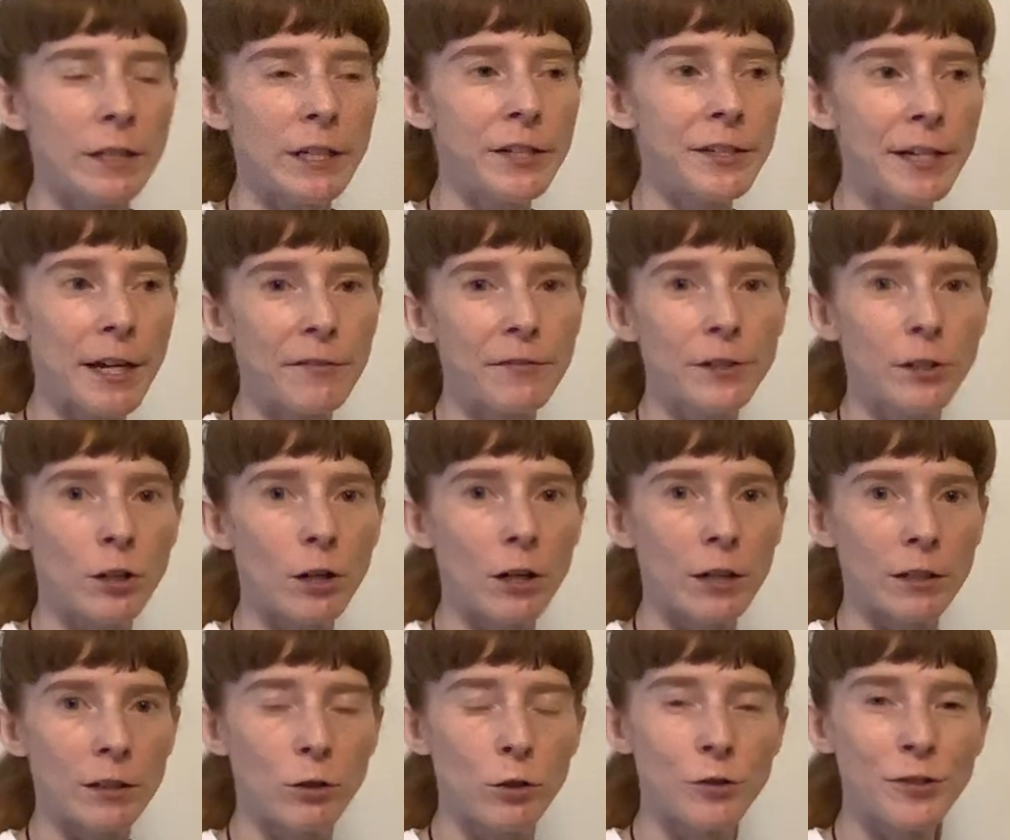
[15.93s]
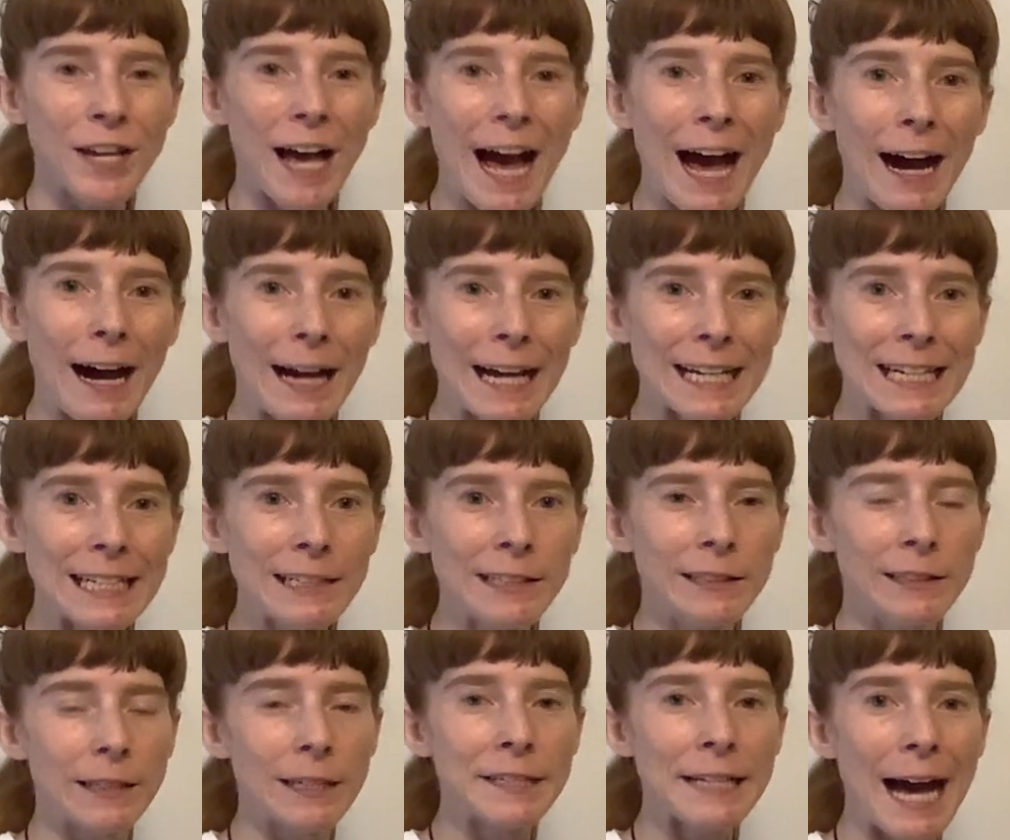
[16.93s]
indefinite articles
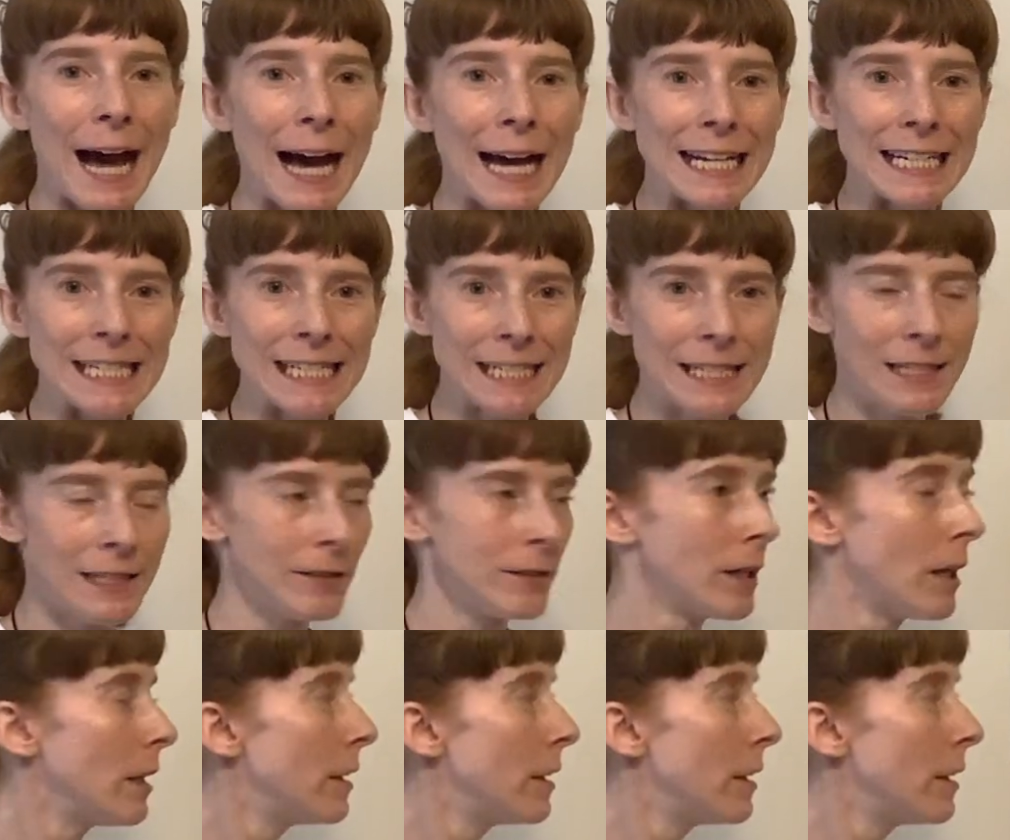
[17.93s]
ein and eine.